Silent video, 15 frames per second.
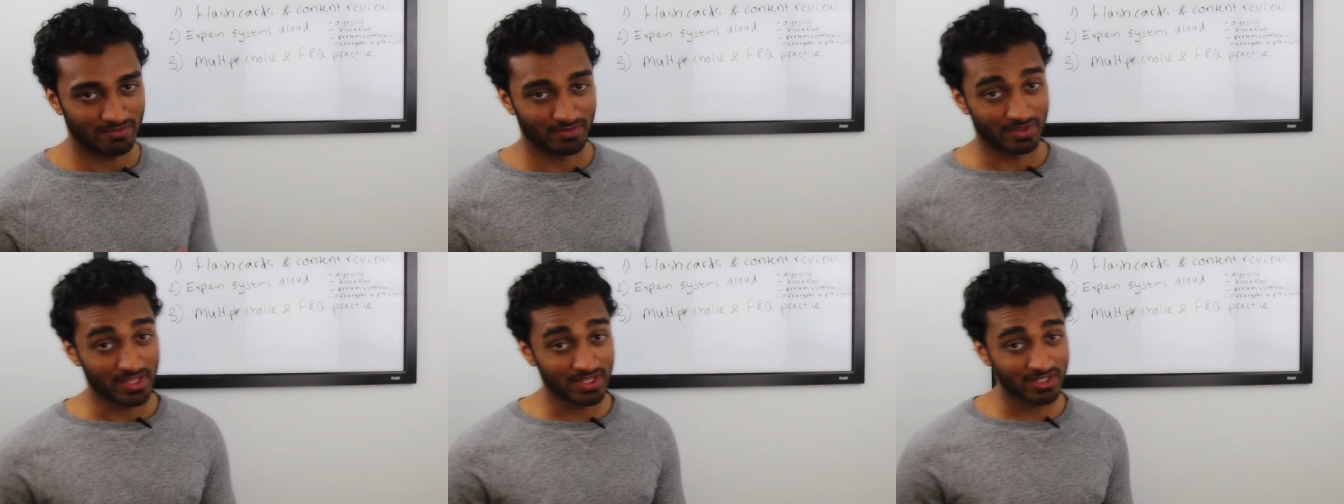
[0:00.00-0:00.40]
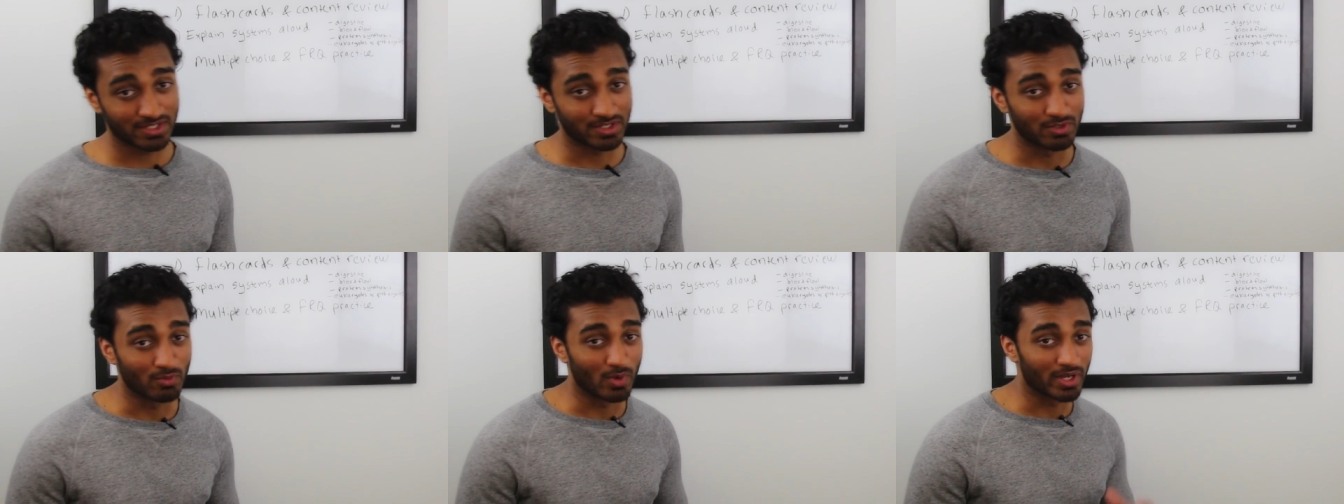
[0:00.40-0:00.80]
For
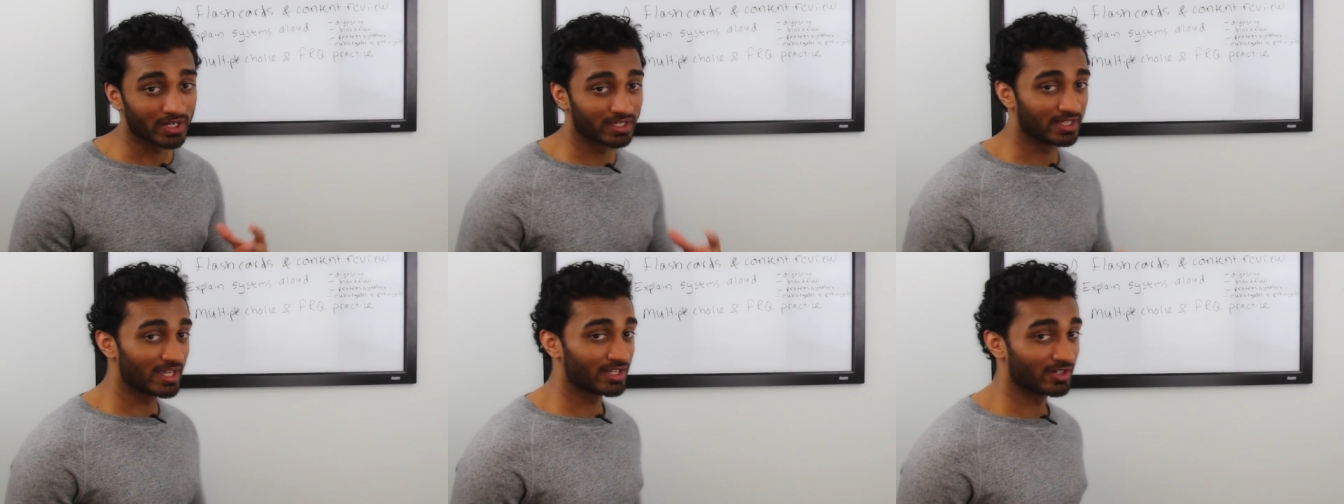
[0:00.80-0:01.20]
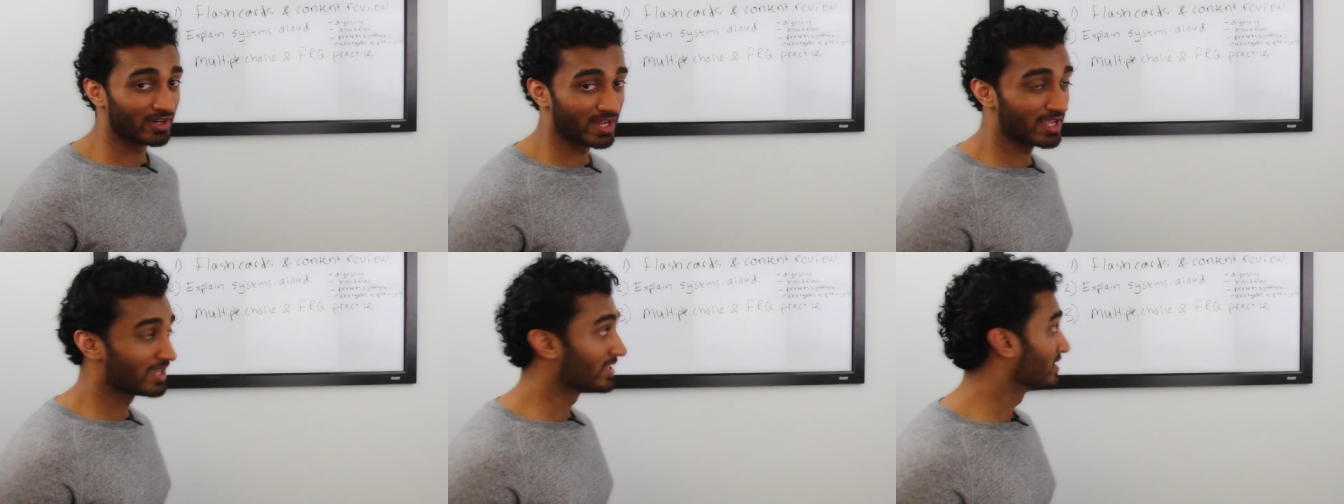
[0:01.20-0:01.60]
this, you want to get your
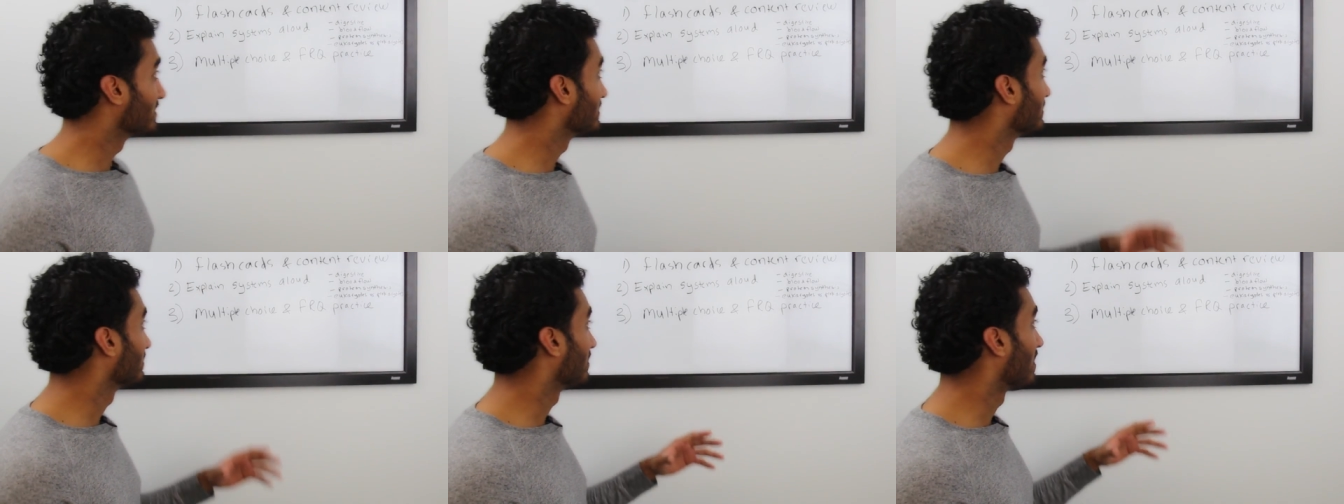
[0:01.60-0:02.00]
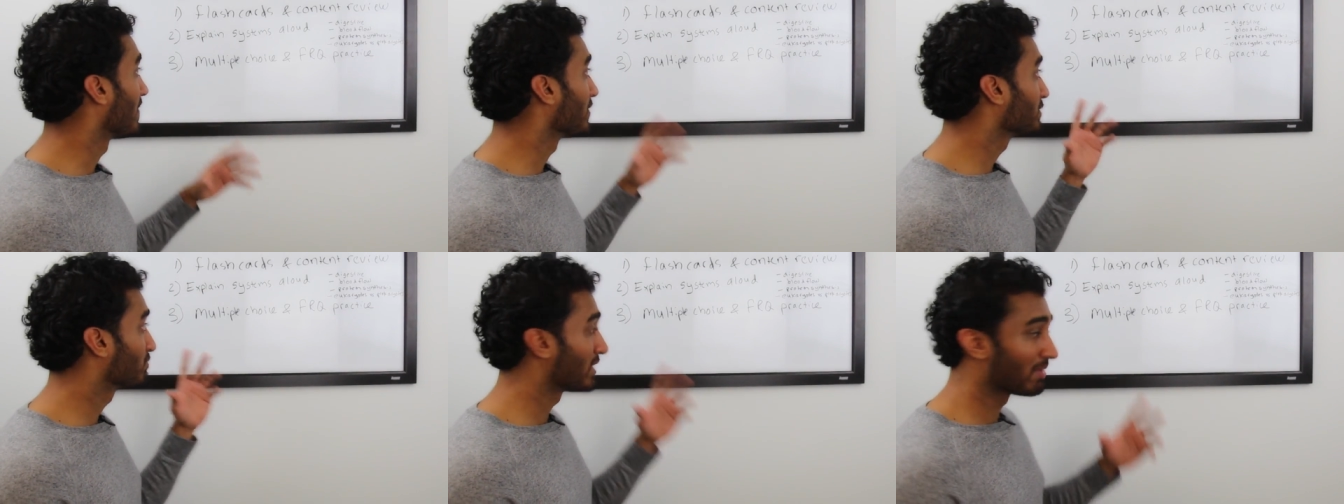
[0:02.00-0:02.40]
hands
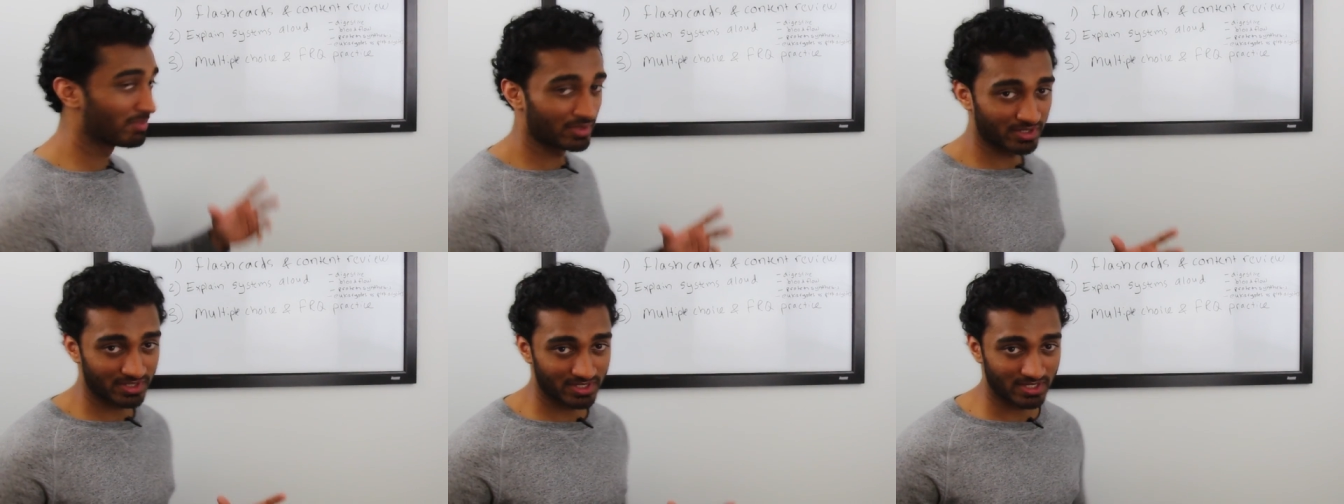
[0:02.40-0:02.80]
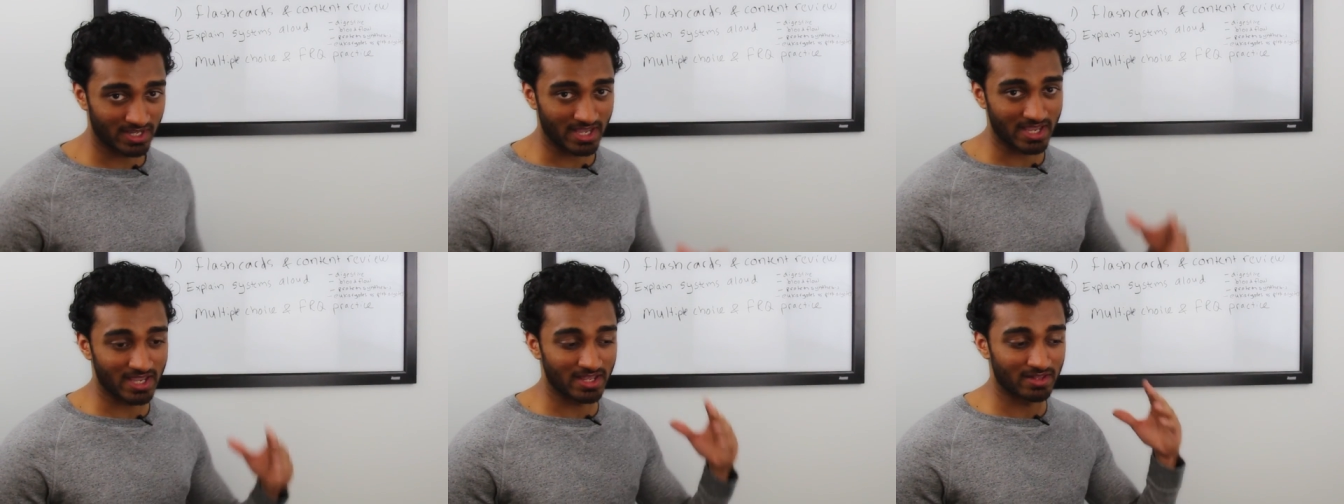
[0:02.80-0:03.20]
on those prep books
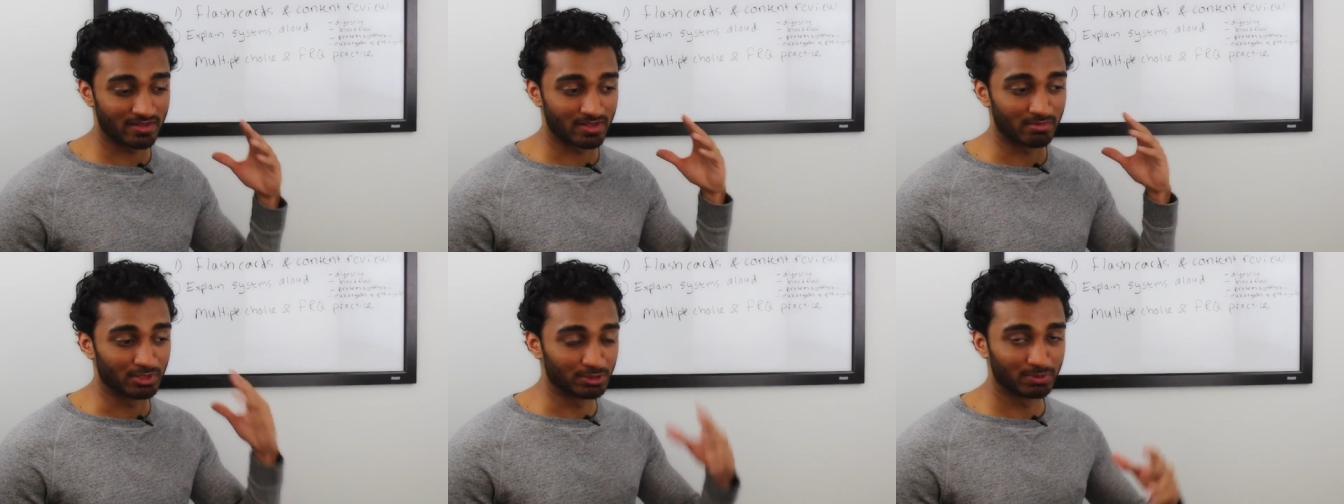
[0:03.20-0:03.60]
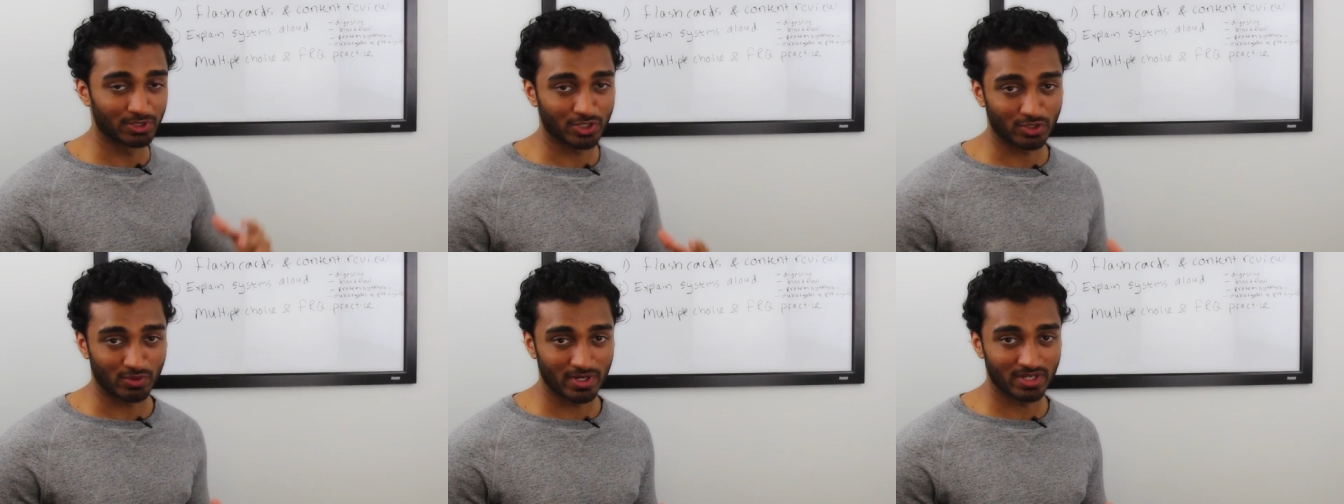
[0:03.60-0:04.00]
and the multiple
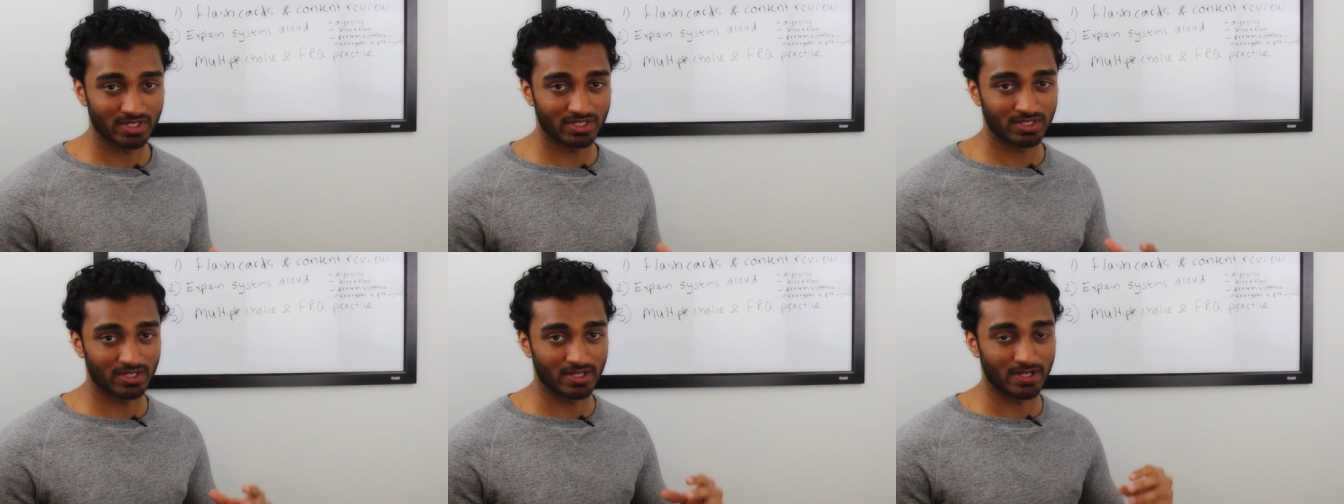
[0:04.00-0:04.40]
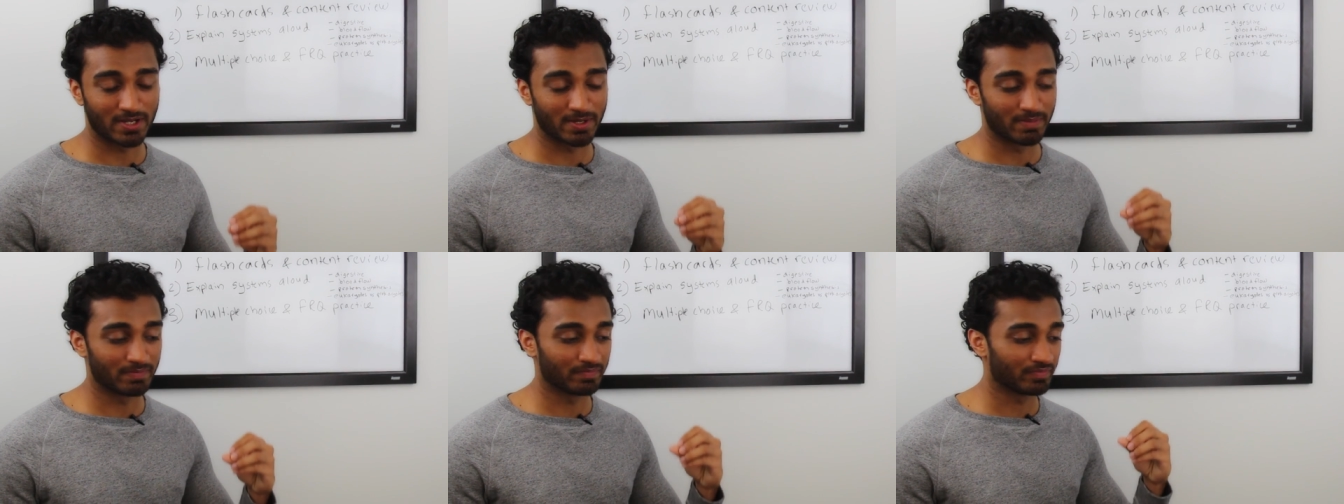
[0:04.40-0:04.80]
choice
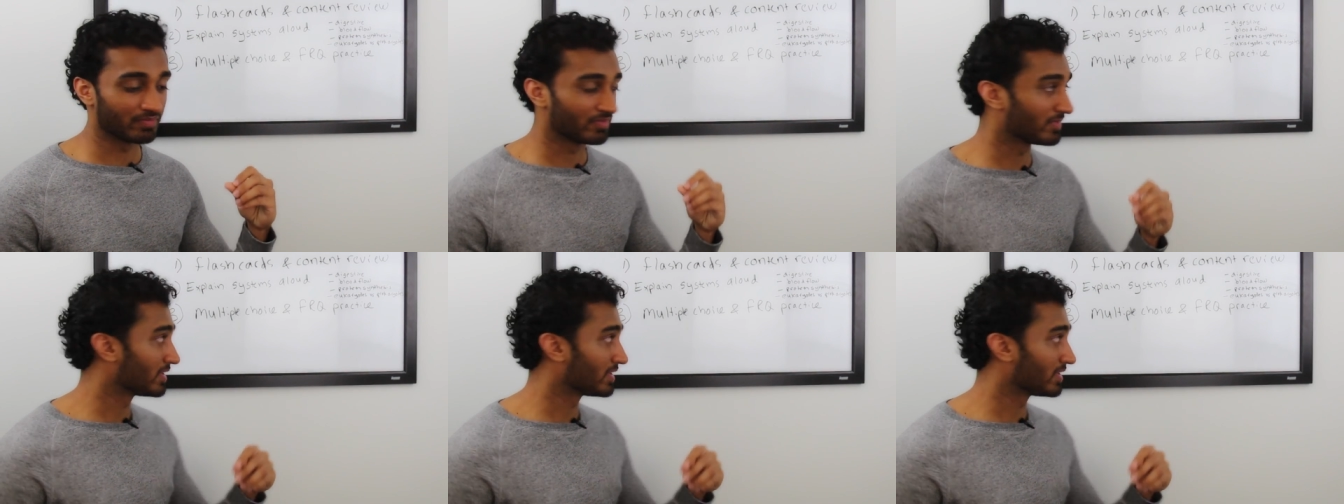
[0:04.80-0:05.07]
um,